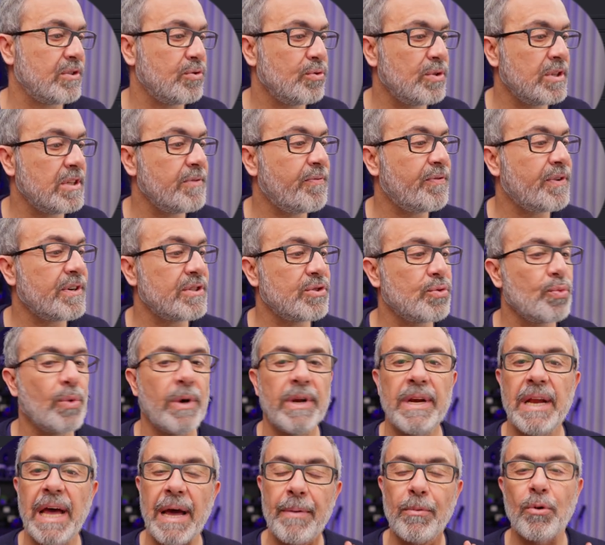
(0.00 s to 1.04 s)
To the first
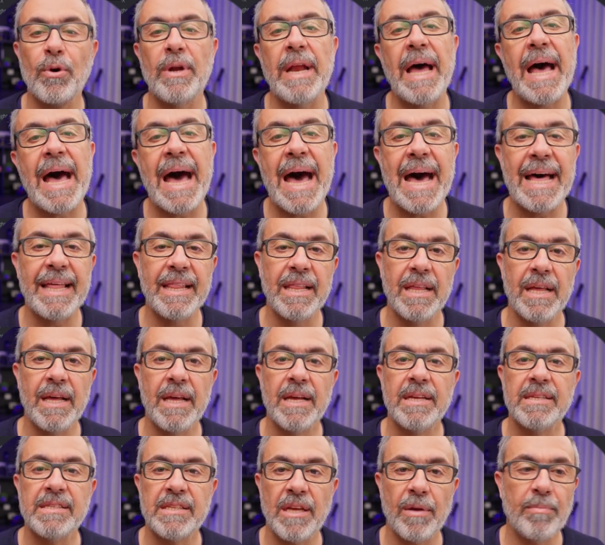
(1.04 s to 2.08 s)
one, I'm gonna add
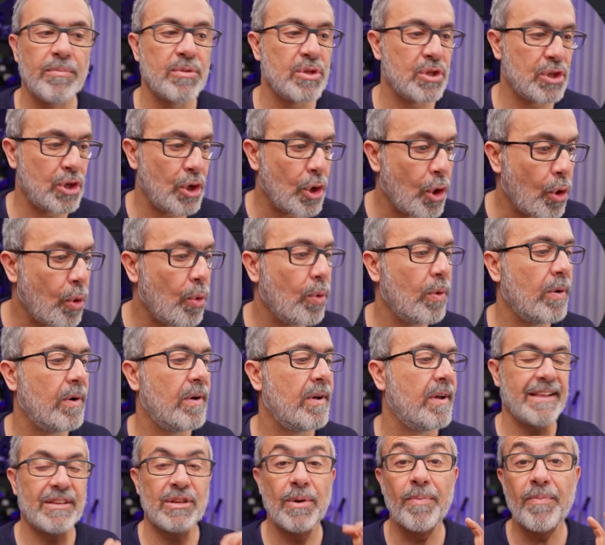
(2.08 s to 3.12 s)
some snow,
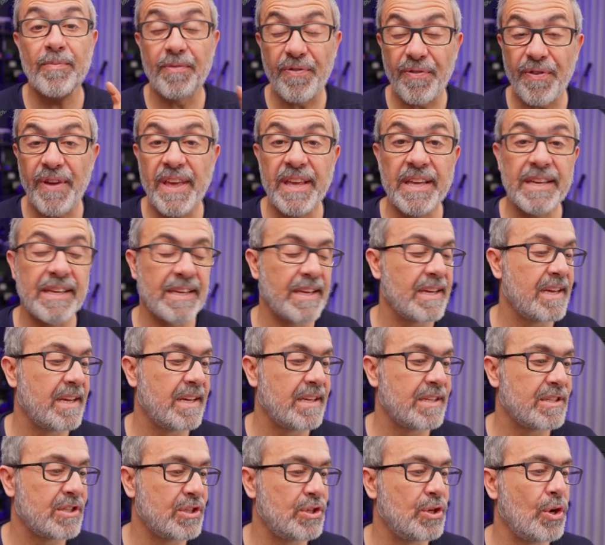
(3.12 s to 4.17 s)
some fake
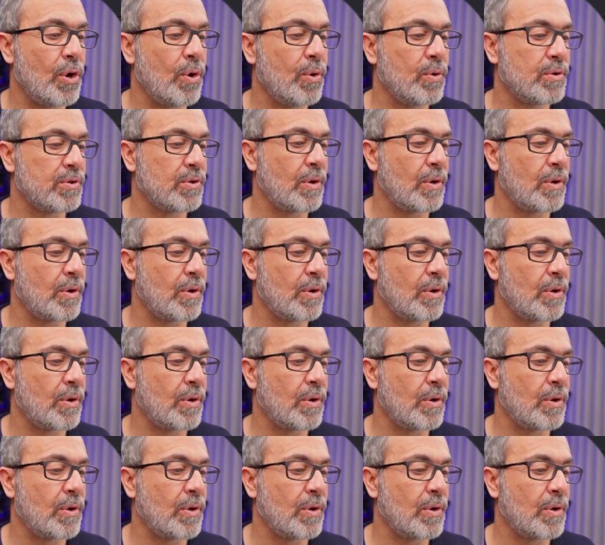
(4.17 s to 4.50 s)
snow.